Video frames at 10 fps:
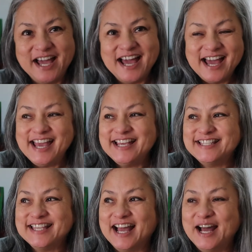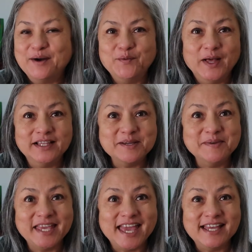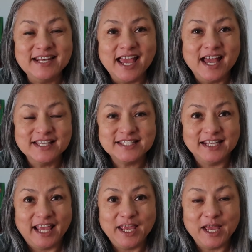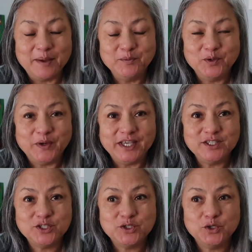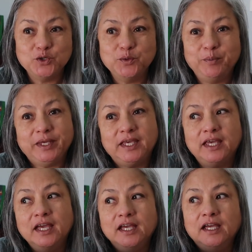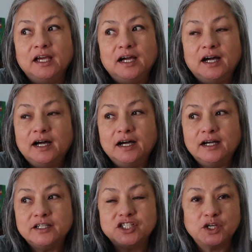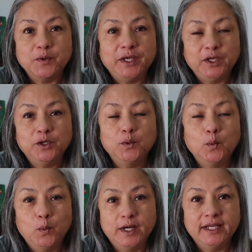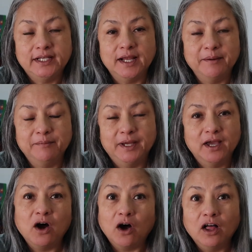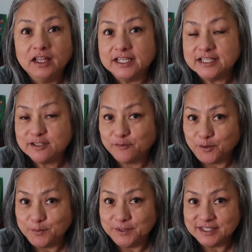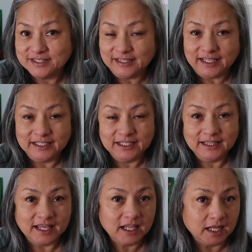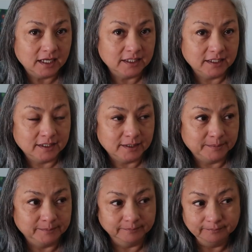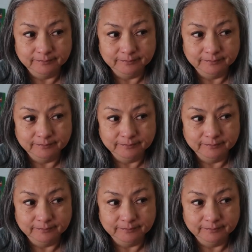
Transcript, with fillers: guys? Uh, welcome again. Uh, today I'm going to be uh, showing you what my haul is from this lady that um,